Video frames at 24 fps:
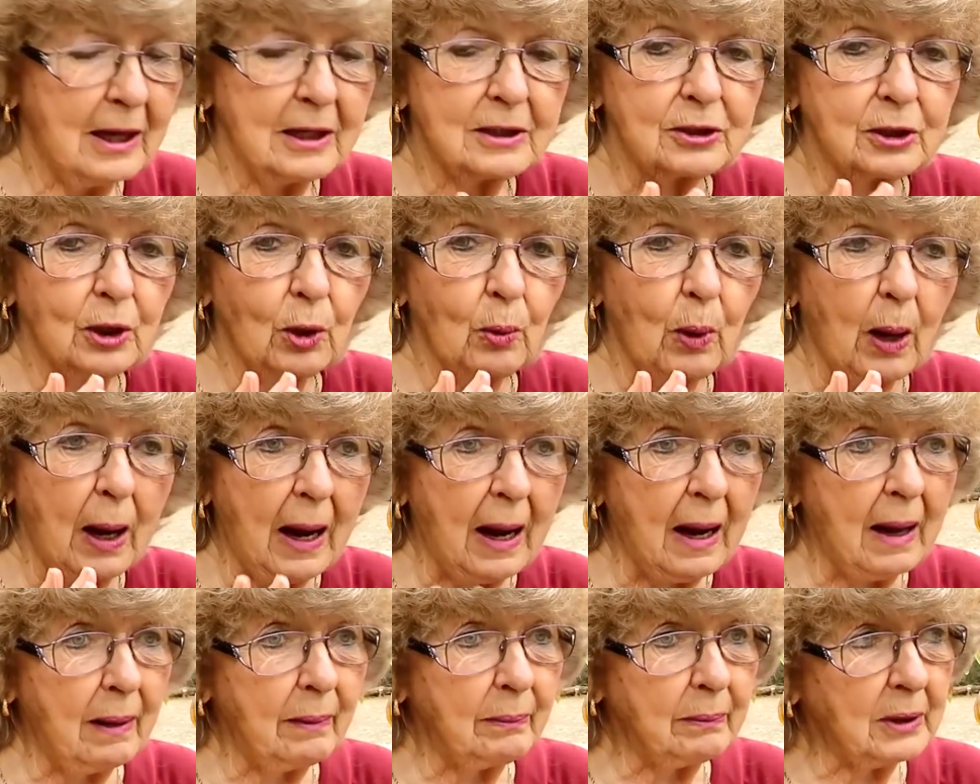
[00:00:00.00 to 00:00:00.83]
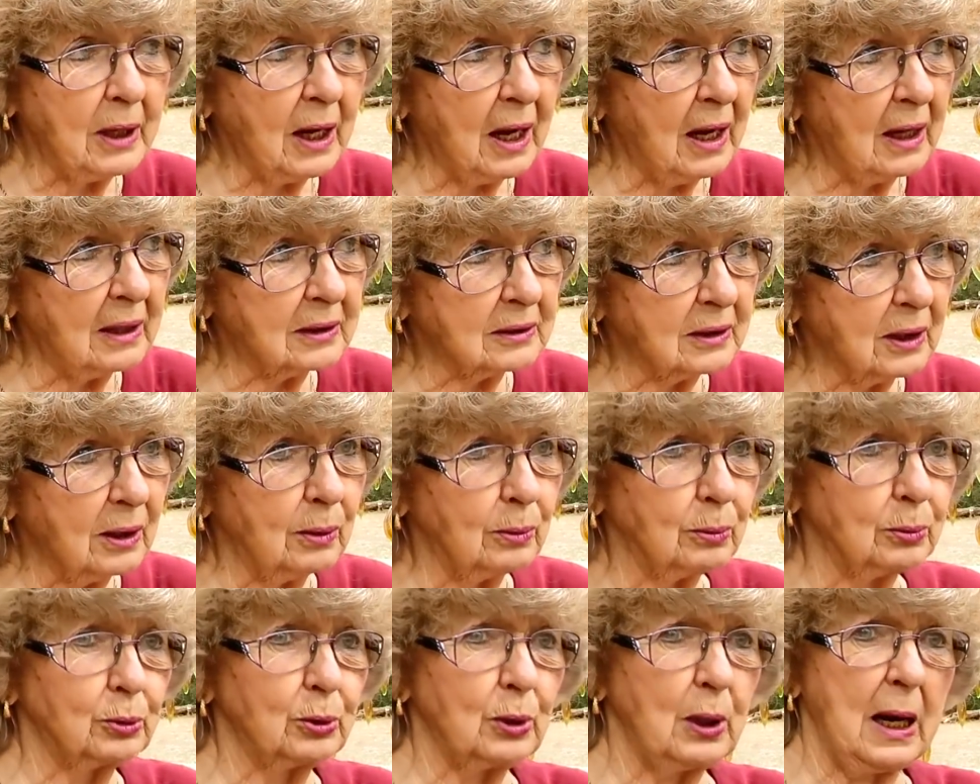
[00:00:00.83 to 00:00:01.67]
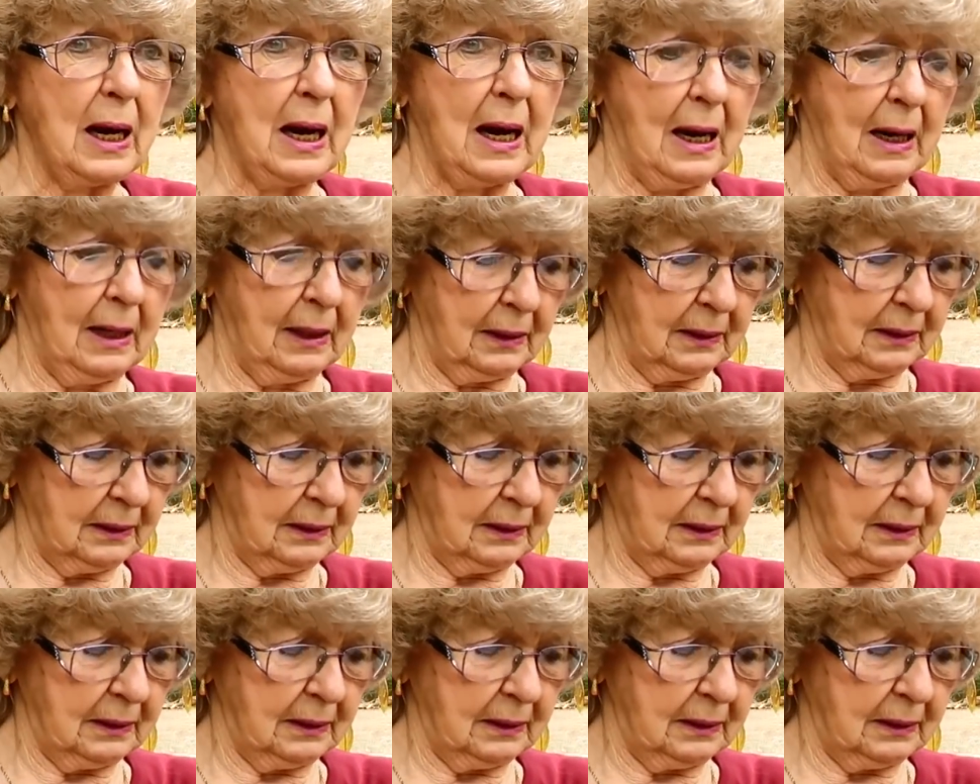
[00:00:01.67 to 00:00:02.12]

So I'm not going to try.